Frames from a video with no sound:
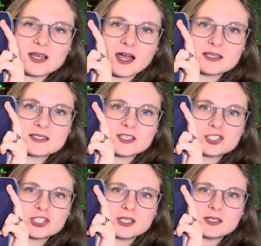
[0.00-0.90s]
I
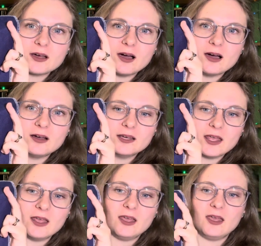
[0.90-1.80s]
stitched it on
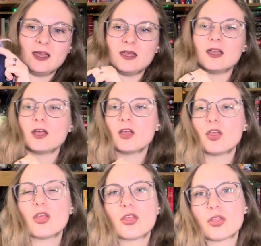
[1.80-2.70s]
a
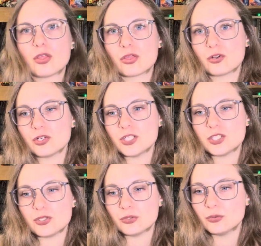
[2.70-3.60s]

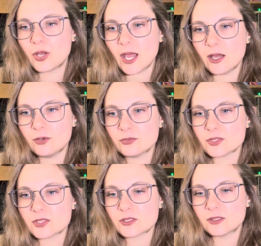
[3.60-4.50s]
32
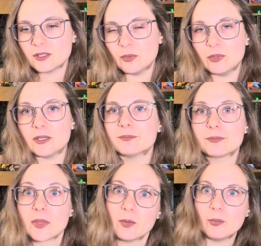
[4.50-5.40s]
count. Let me
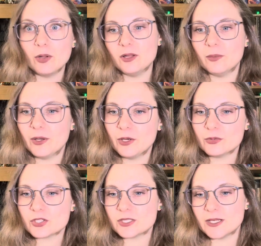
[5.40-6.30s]
pull out my
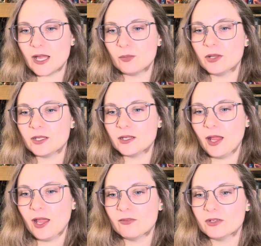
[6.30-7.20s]
Notion tablet. I
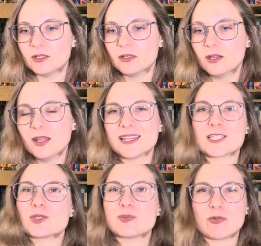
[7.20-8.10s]
have it.
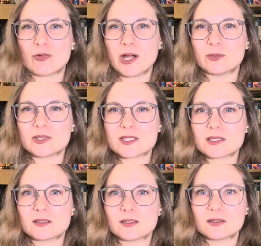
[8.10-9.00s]
This was before I was
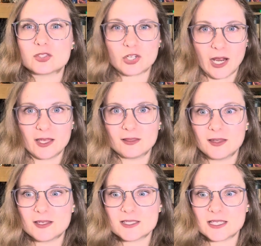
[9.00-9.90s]
tracking
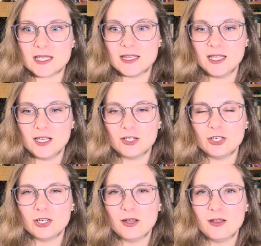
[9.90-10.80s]
things in
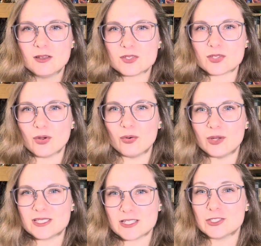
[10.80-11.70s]
there. So
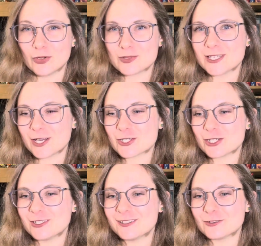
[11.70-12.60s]
it's in the note
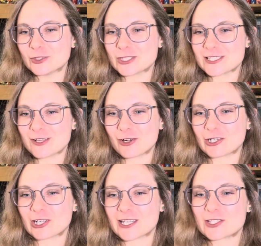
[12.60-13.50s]
section, which is
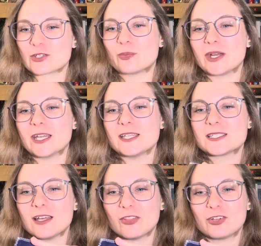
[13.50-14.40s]
harder to get to, but it is
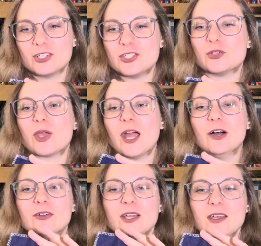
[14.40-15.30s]
a 32 count